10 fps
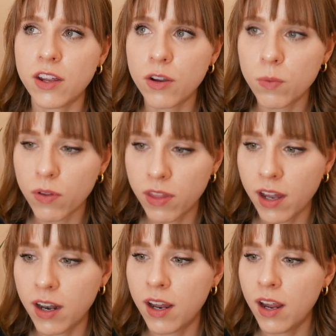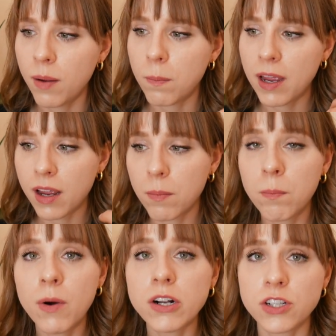you will then make it
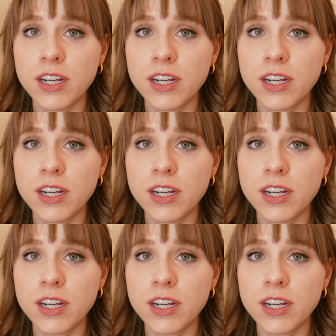much